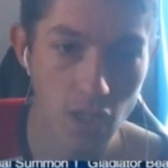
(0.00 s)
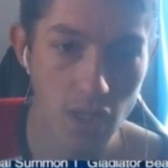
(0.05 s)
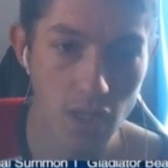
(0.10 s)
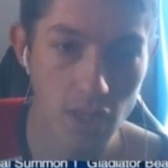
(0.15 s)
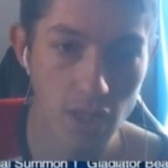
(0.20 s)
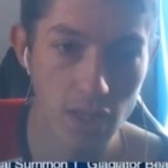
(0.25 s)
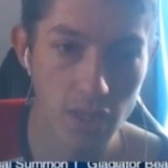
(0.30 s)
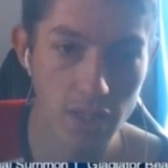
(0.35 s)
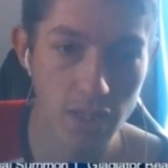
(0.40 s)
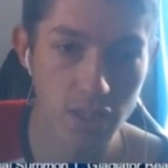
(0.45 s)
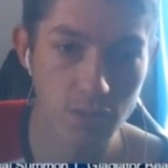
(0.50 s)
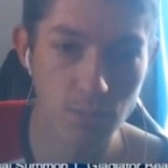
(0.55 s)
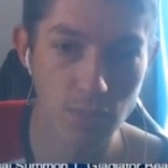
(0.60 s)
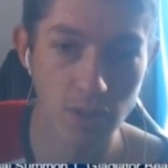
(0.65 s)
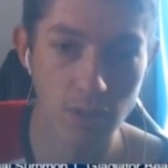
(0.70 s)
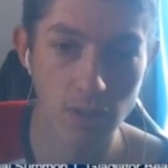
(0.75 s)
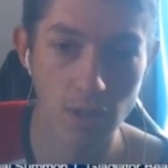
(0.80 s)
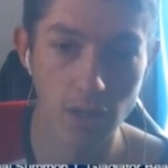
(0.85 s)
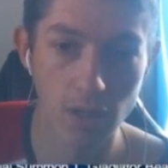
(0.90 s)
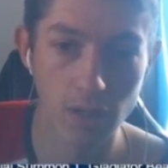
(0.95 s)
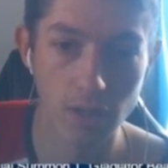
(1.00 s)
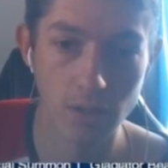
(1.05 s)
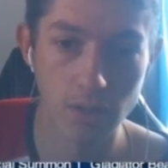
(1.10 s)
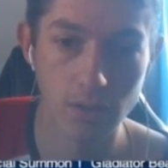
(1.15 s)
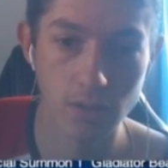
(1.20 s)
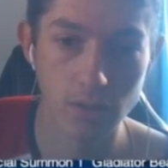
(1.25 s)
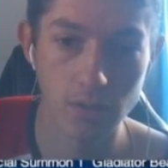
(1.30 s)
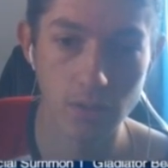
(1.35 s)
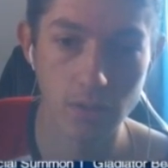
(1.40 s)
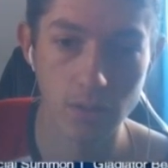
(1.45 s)
this big guy.
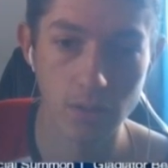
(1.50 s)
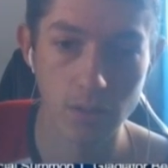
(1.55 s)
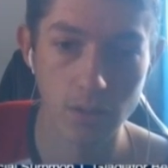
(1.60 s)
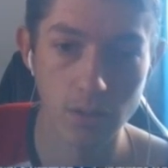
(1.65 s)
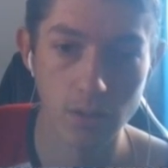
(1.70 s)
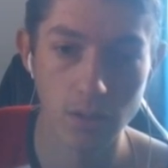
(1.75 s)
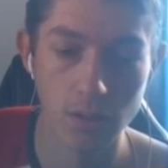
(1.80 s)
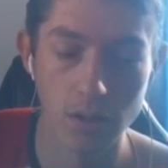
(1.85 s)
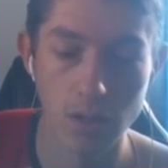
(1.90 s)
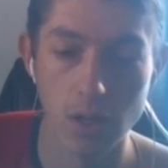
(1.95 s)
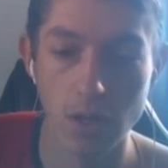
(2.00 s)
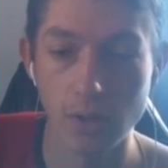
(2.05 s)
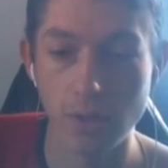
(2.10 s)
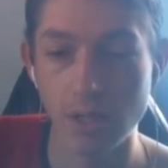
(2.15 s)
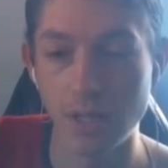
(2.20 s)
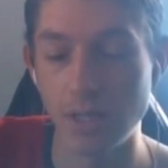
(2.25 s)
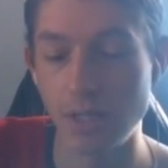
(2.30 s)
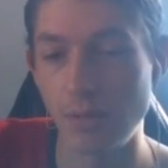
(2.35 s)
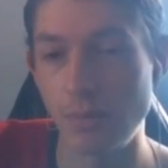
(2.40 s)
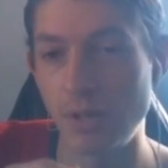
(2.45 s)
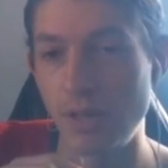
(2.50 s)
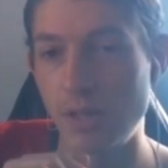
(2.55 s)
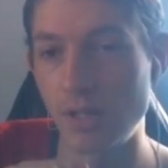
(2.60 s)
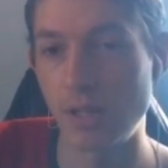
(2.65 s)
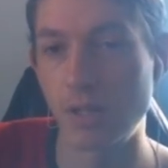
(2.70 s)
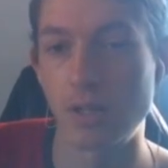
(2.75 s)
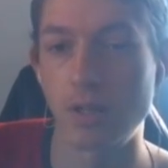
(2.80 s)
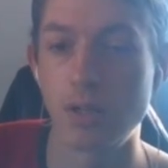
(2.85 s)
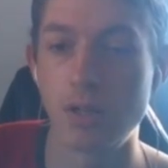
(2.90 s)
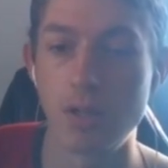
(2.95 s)
Okay, let me
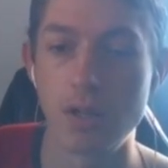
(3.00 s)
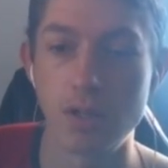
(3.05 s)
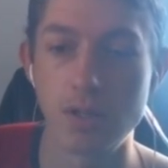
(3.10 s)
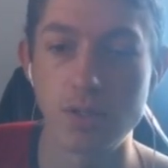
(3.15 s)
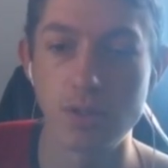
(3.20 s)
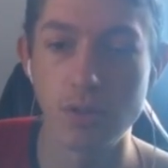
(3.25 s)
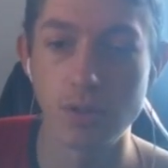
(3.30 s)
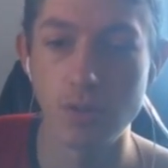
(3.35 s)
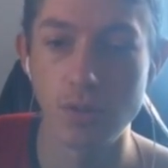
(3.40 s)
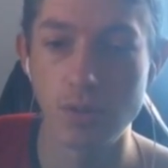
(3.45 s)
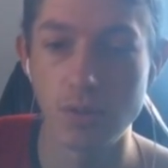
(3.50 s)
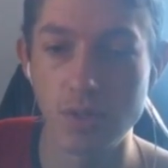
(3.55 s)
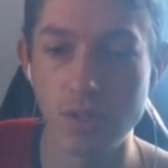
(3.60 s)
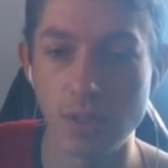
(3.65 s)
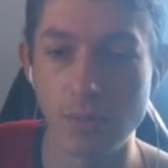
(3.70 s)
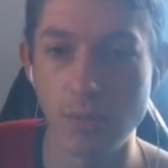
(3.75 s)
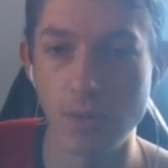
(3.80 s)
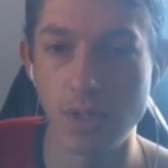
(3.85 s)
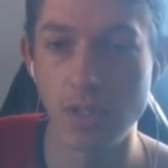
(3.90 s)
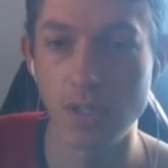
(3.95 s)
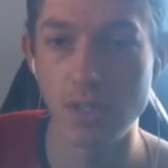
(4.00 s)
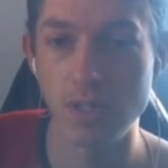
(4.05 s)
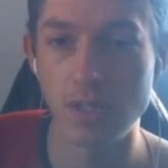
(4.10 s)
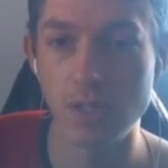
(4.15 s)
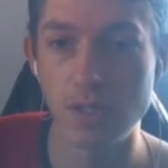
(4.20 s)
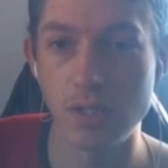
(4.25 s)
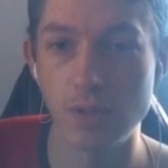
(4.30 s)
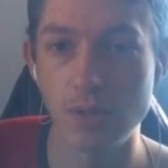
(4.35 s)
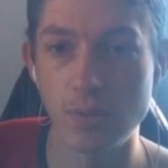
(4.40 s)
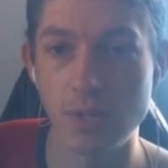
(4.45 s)
think. So you summon
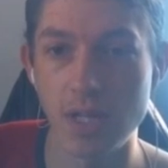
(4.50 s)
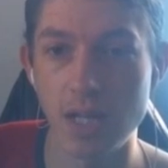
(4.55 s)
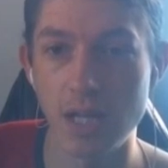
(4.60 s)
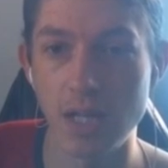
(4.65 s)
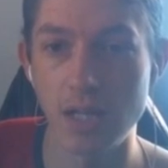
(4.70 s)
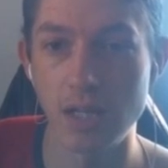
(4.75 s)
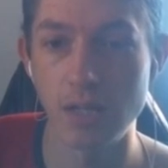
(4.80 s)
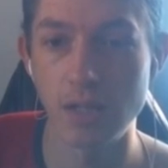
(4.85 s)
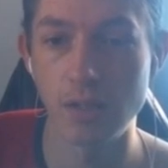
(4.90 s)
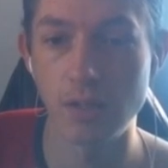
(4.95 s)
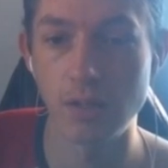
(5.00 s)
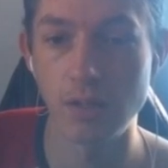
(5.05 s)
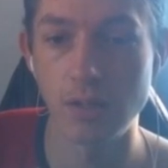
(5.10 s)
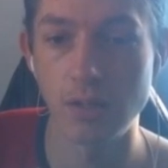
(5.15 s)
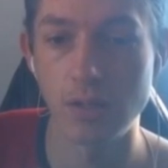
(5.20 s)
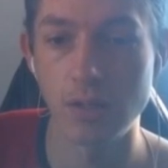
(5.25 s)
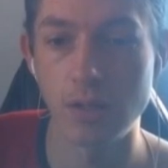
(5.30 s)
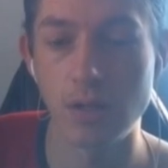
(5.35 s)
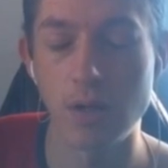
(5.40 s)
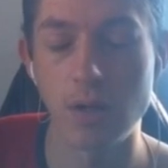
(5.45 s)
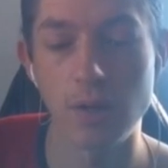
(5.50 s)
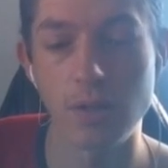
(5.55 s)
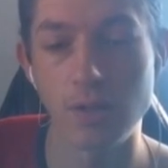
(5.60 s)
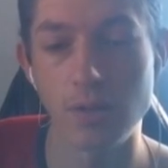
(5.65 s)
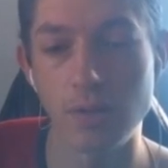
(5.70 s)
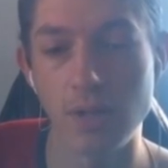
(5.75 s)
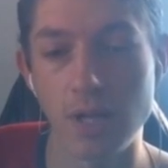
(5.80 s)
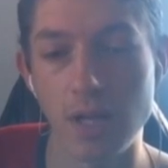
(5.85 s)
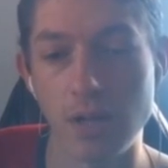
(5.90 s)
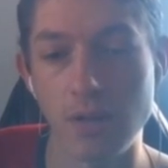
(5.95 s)
this, you attack in. Oh, I
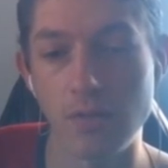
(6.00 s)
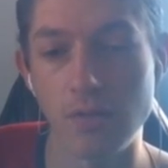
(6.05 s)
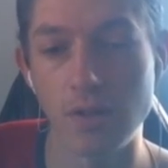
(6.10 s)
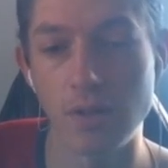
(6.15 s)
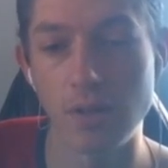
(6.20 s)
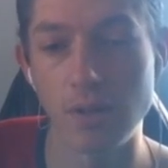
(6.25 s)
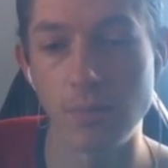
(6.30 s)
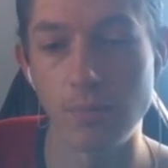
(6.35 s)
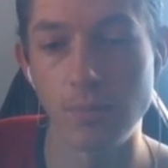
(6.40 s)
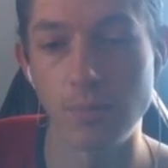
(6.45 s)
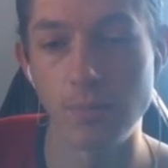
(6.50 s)
don't have,